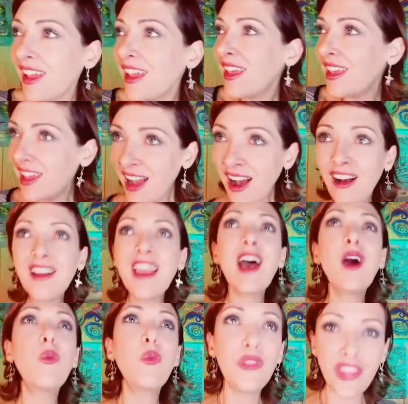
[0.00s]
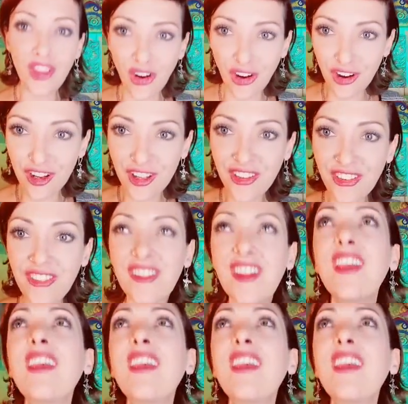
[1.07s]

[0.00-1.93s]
He hung out with the artist.